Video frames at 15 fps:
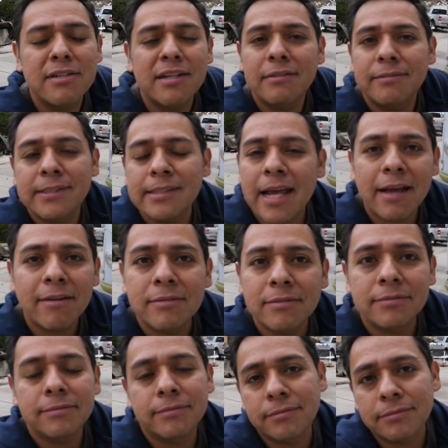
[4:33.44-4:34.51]
Well, none of us
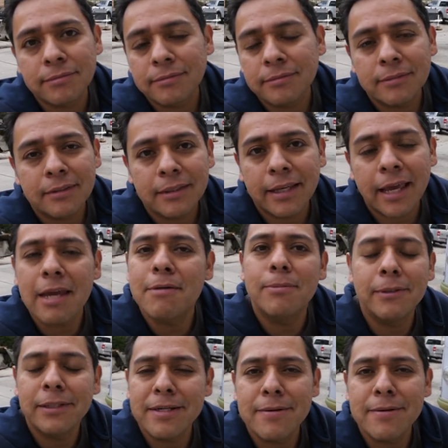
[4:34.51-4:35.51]
have cable